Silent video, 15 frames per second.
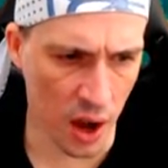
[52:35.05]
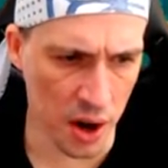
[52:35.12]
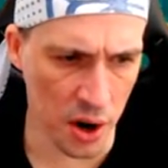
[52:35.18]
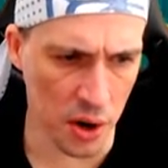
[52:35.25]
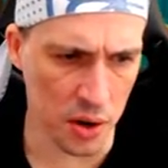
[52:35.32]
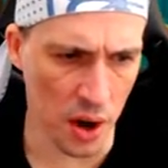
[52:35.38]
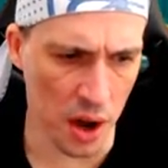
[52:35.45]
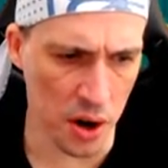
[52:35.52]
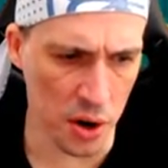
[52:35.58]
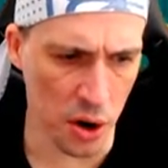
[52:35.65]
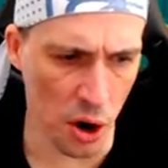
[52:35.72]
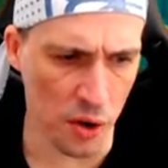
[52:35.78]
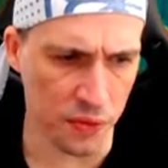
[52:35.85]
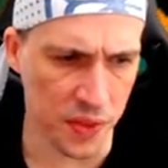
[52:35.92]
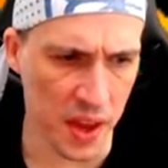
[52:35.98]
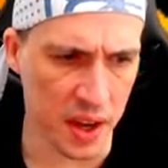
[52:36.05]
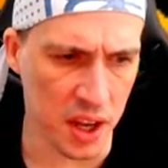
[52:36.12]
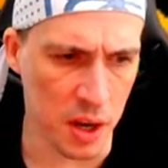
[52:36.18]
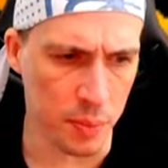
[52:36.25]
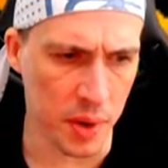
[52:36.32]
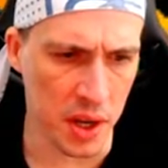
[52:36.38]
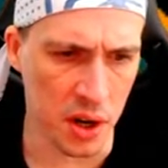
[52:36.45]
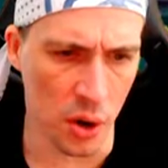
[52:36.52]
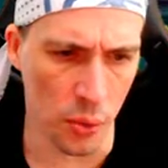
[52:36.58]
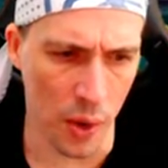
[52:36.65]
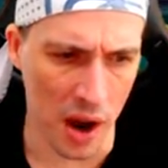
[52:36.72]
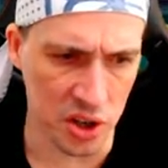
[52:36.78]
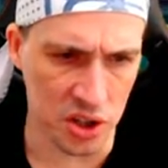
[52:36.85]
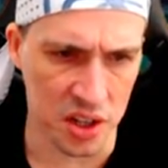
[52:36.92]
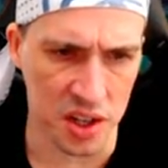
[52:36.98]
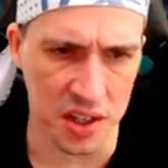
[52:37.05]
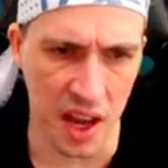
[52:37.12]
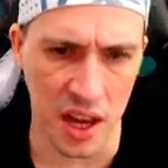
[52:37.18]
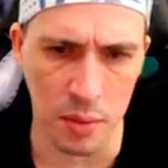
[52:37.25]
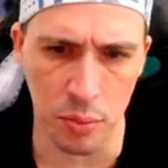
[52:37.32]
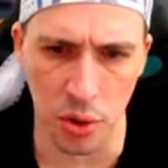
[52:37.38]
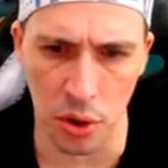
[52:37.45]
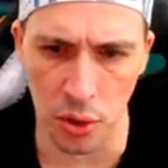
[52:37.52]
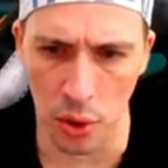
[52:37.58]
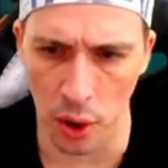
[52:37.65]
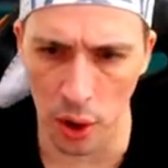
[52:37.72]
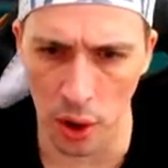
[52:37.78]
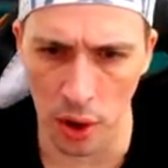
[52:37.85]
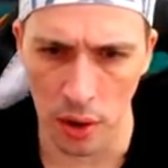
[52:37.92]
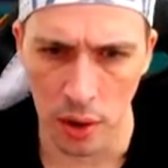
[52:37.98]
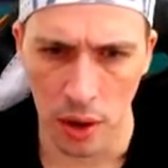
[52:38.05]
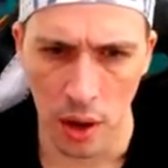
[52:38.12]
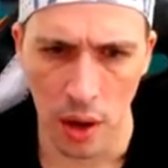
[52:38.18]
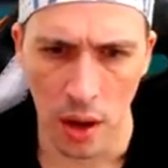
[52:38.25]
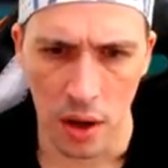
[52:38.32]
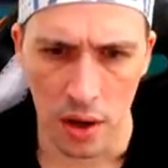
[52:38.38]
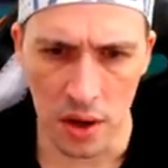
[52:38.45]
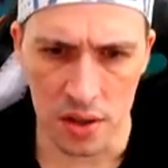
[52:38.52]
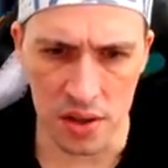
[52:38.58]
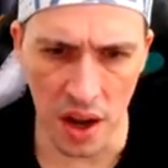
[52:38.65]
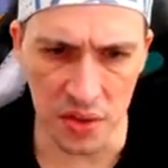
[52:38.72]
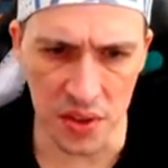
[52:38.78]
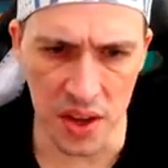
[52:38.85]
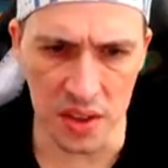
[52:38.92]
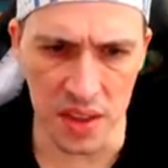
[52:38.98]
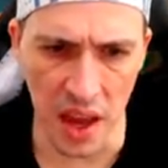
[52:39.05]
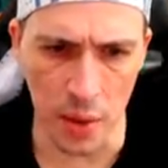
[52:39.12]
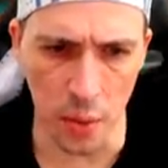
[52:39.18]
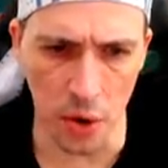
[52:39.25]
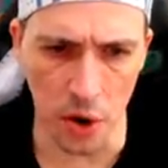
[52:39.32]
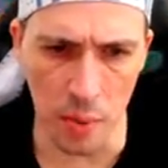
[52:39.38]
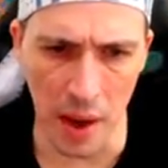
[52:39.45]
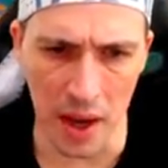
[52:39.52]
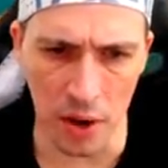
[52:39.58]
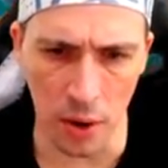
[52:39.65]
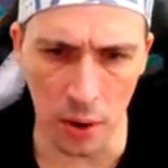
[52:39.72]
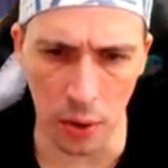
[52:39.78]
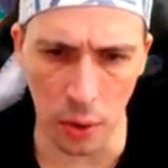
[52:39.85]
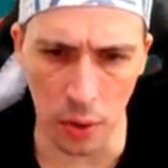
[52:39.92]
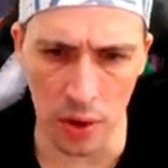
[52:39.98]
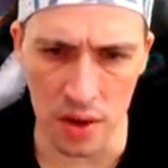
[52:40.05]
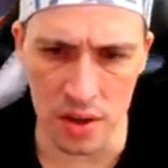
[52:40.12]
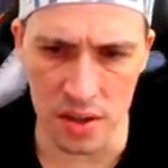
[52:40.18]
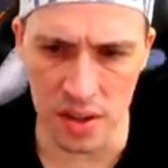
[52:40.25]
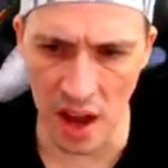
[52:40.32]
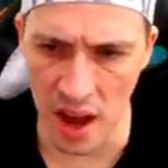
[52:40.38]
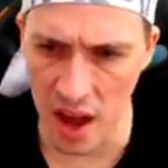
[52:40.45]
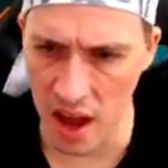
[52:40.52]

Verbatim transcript: I don't know if they're gonna be in a rush to debut her, because I think they want to make her look as,